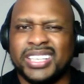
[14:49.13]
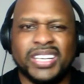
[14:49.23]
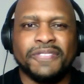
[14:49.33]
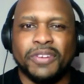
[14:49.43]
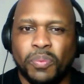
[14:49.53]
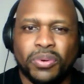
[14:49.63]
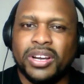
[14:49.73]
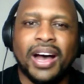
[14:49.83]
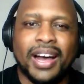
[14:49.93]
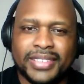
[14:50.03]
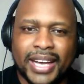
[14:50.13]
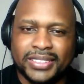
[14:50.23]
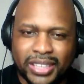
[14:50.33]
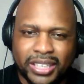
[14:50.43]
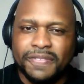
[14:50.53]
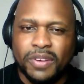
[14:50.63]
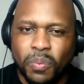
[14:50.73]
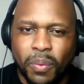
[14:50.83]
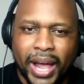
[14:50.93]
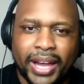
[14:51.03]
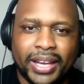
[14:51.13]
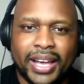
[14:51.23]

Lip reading: different context, in a different way.